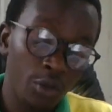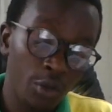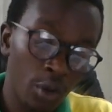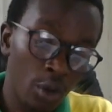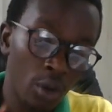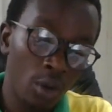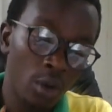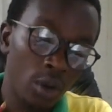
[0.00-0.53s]

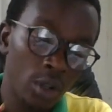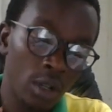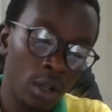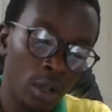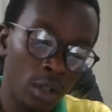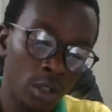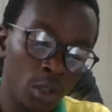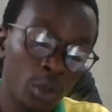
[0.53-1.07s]
for
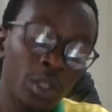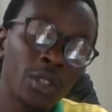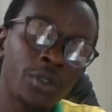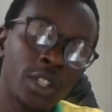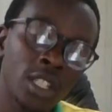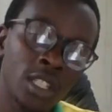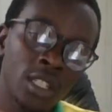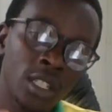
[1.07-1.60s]
to
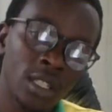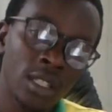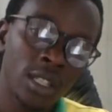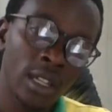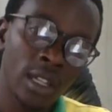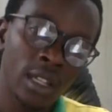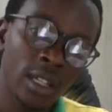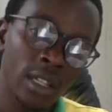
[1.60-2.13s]
differentiate
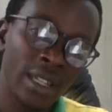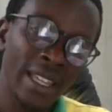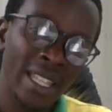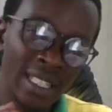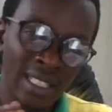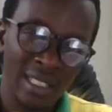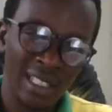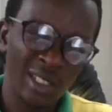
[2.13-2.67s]
the
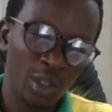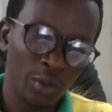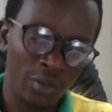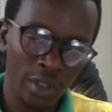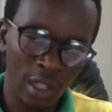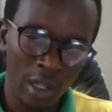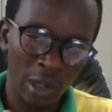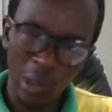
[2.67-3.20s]
extent of
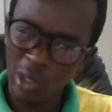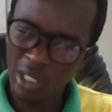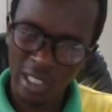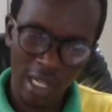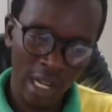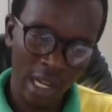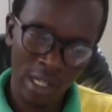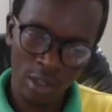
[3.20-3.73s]
the
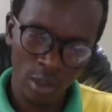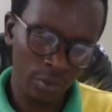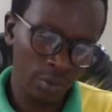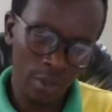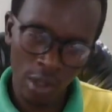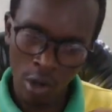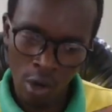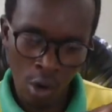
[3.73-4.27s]
contracts
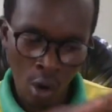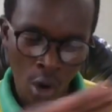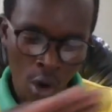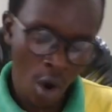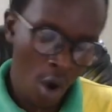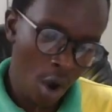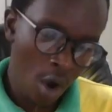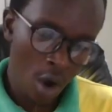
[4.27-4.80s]

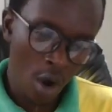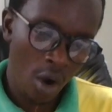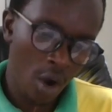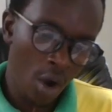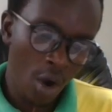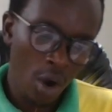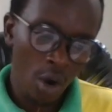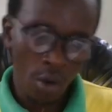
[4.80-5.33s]
of
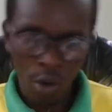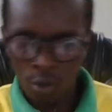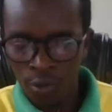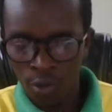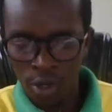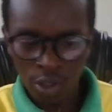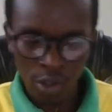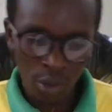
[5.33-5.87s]

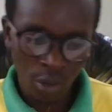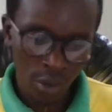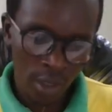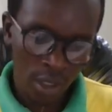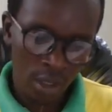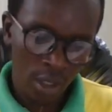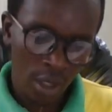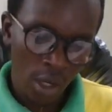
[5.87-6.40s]
a
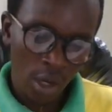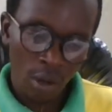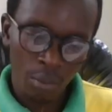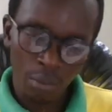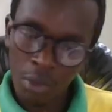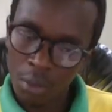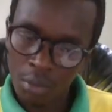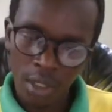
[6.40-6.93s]
drawing, or
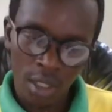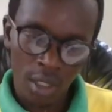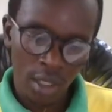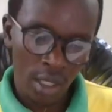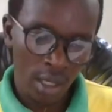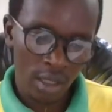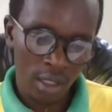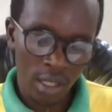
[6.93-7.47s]
maybe
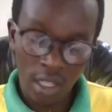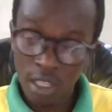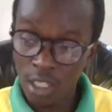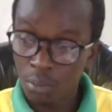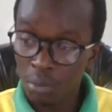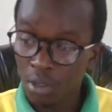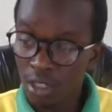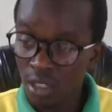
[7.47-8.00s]
the
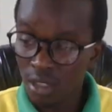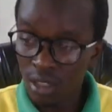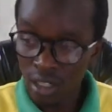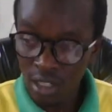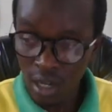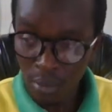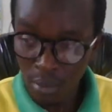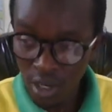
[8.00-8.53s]
spaces
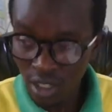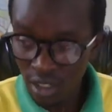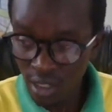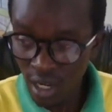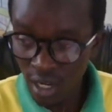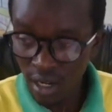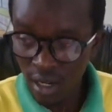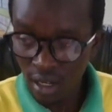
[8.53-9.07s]
that are much
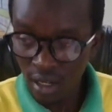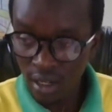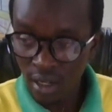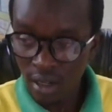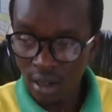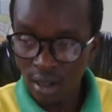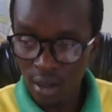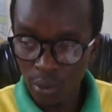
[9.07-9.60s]
darker.
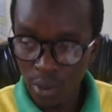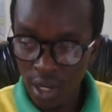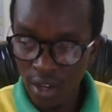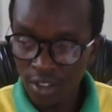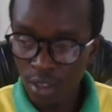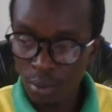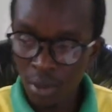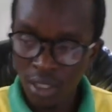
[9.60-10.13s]
We
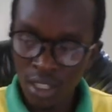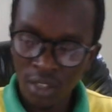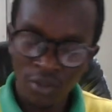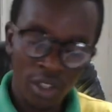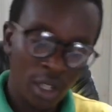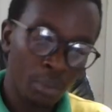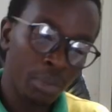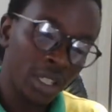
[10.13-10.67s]
have
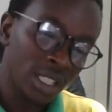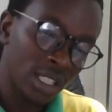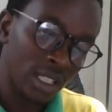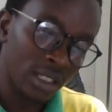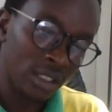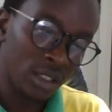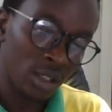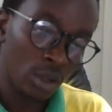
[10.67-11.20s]
specific
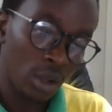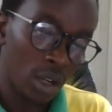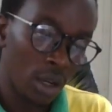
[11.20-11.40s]
pencils